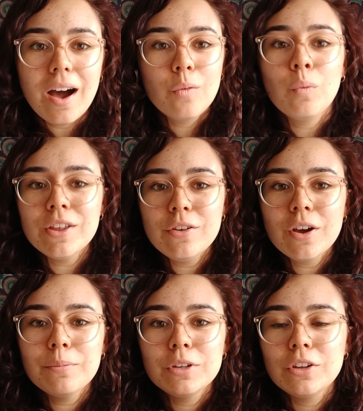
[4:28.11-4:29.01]
When you
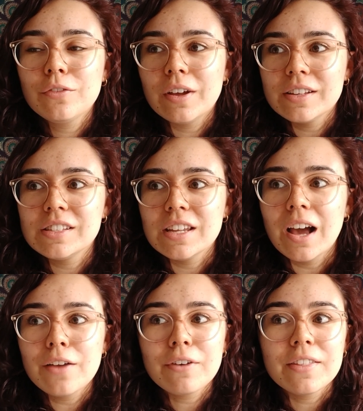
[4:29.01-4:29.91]
come to university,
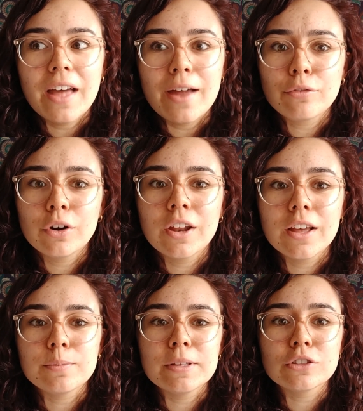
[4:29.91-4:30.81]
I find that everyone
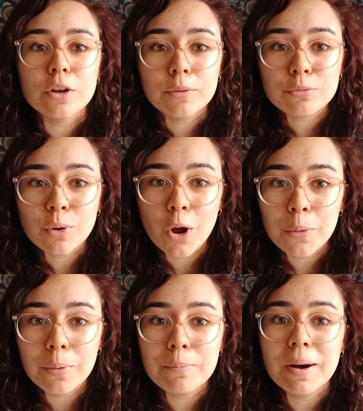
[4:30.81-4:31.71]
has been so much more
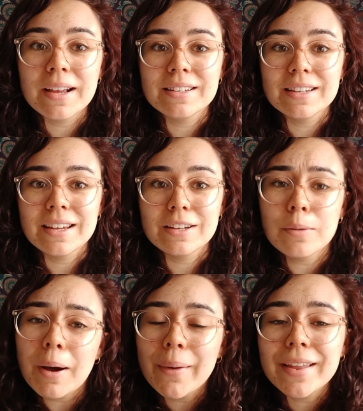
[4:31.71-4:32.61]
open-minded
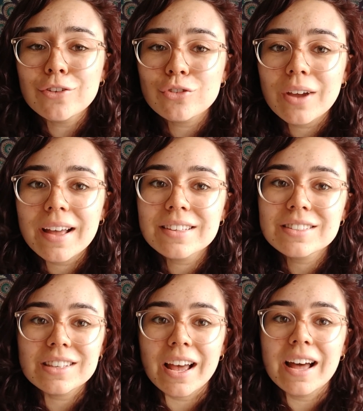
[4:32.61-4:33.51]
about
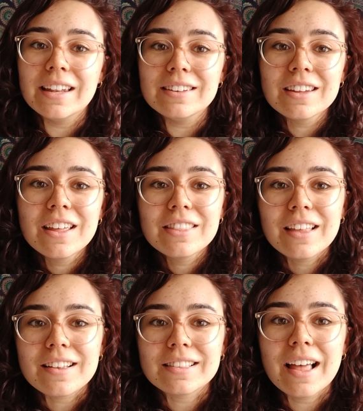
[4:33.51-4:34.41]
interests, and
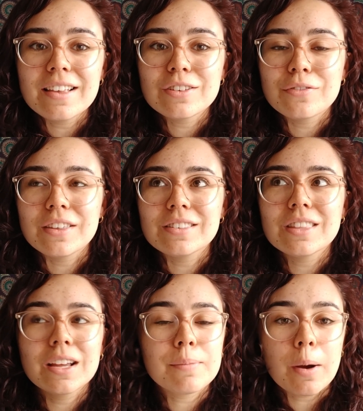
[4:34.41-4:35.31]
there's less of this
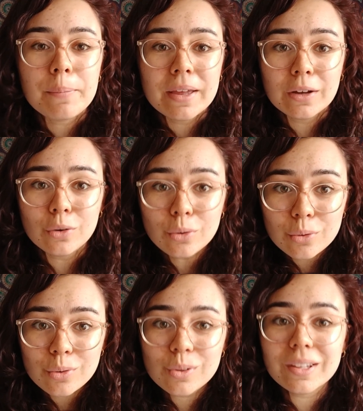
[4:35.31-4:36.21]
thing about being
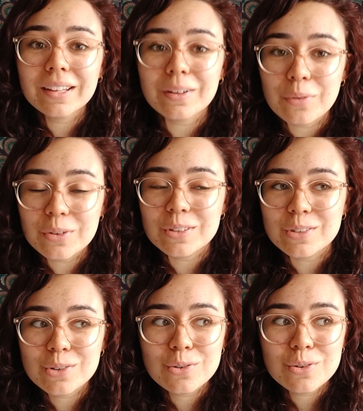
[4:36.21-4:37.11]
cool like there was in
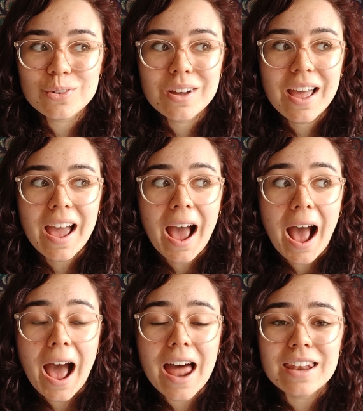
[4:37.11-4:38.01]
school.
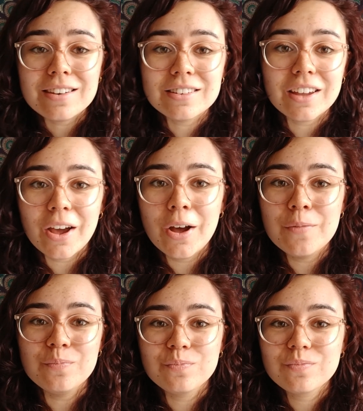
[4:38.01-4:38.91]
And
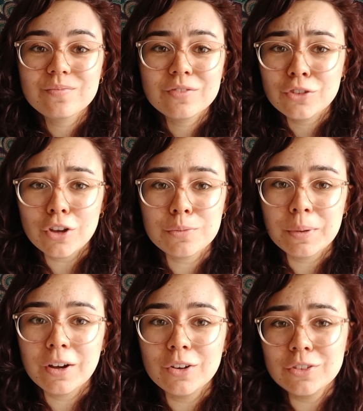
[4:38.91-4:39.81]
just
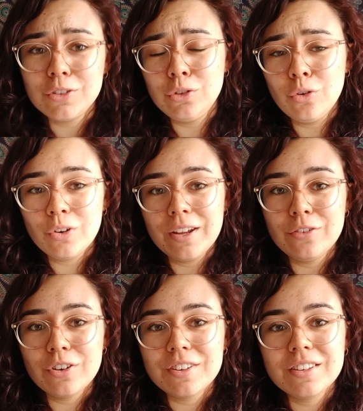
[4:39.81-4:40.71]
because you're not
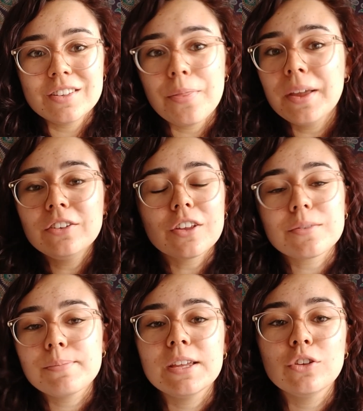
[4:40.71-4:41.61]
interested in something
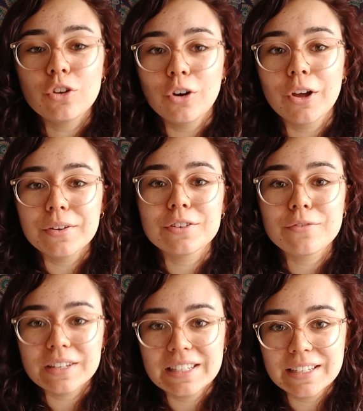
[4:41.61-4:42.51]
doesn't mean you're not going to
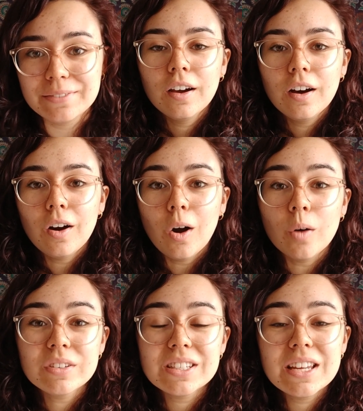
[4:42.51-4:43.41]
fit in.
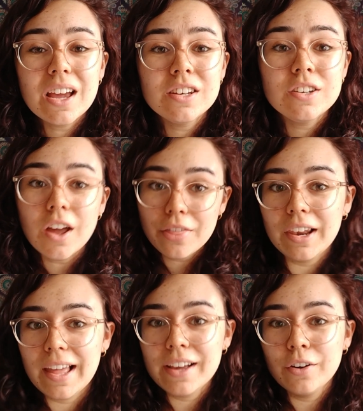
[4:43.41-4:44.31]
Obviously, another
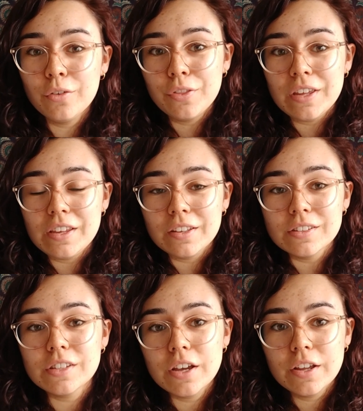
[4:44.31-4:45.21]
layer of the
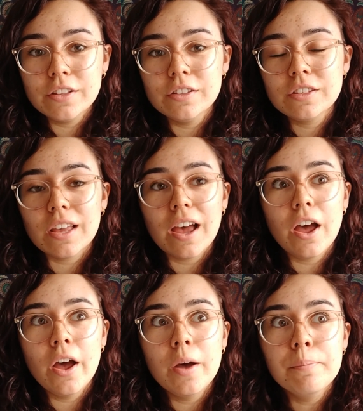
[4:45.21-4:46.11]
concerns
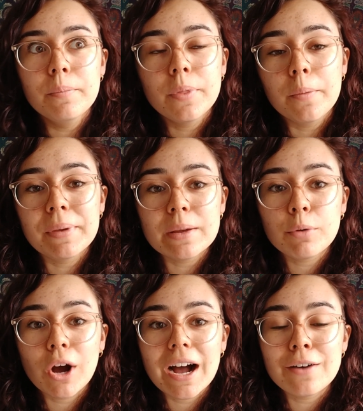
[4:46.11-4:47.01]
that
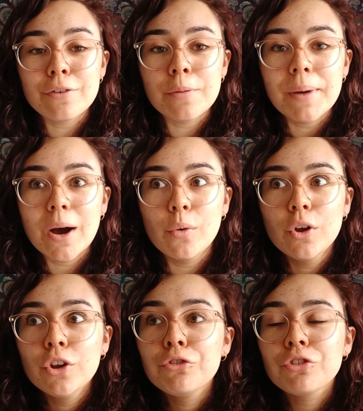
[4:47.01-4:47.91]
people have about
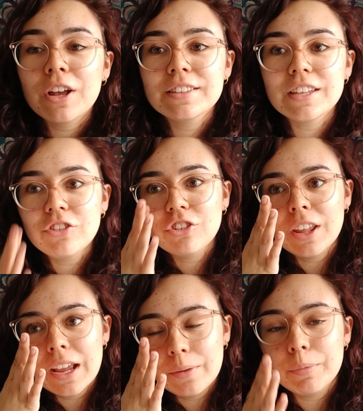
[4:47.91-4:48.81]

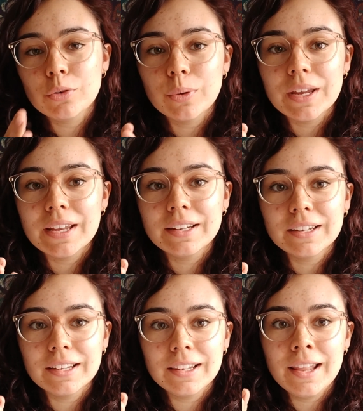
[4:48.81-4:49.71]
transitioning between
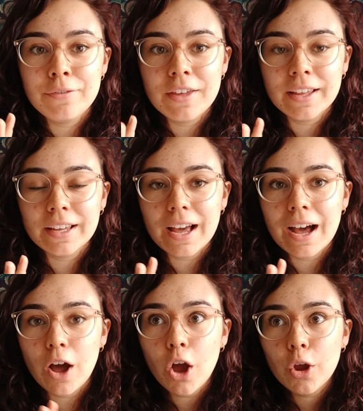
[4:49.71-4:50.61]
living at
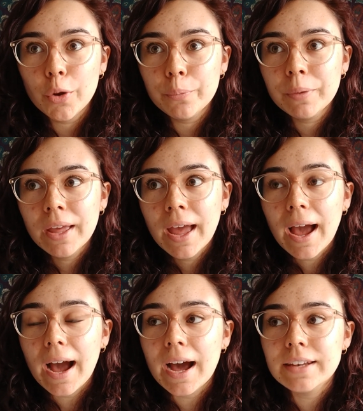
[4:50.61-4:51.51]
home
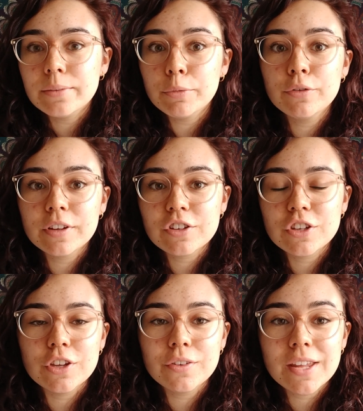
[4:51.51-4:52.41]
and moving to
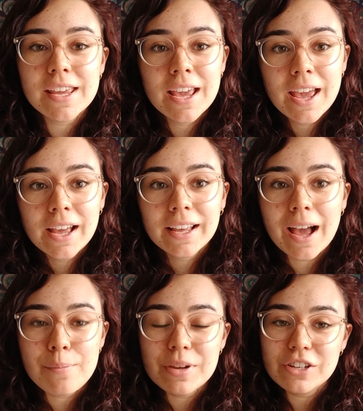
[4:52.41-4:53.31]
uni
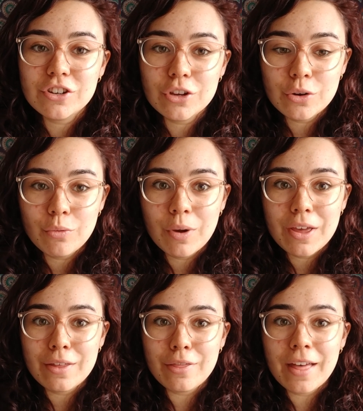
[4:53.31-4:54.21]
can be to do
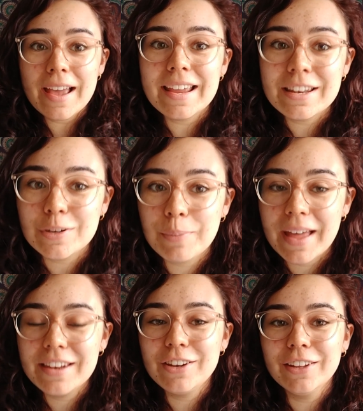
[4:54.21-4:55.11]
with that
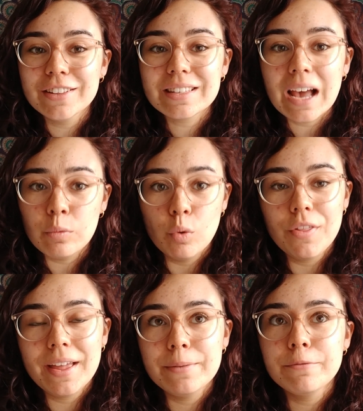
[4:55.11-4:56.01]
independence and what
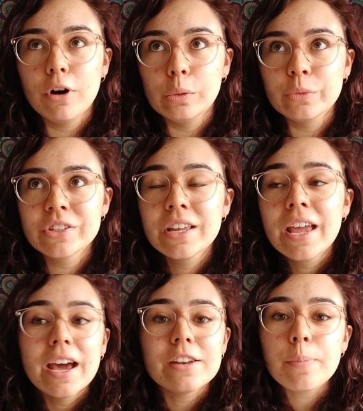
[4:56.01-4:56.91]
that involves.
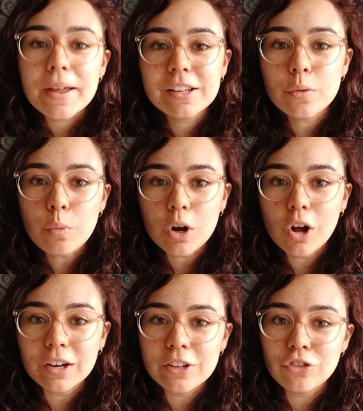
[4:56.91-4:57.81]
And depending on what
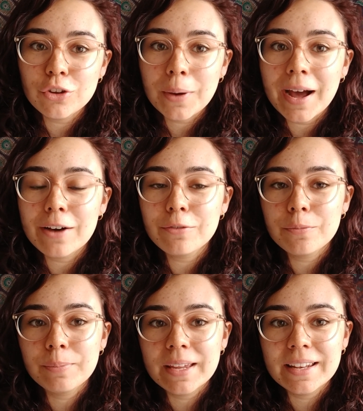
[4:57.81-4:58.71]
college you have
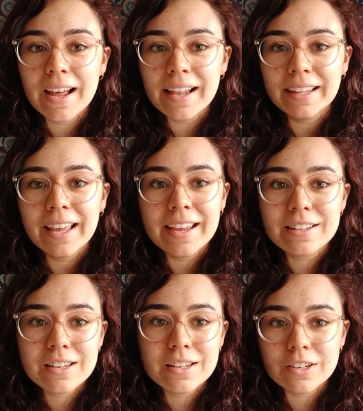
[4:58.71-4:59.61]
been
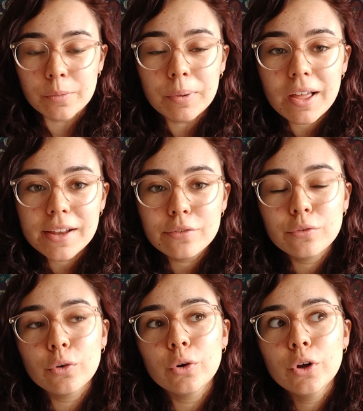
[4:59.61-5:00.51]
allocated and applied
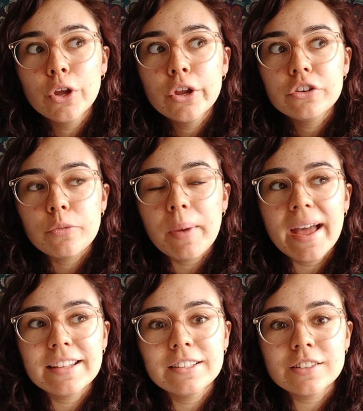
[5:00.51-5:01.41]
for,
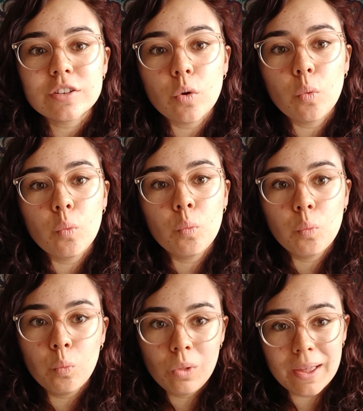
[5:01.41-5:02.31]
depends
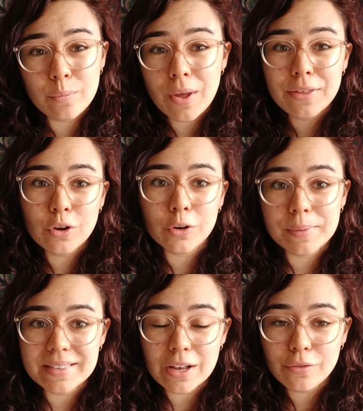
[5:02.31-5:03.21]
like whether you're going to
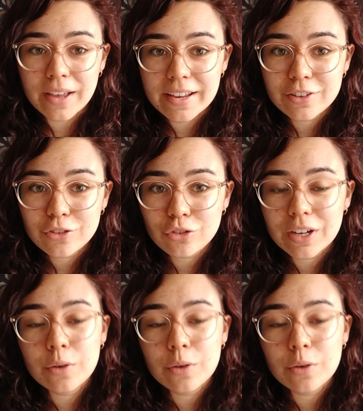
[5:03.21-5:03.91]
be self-catered straight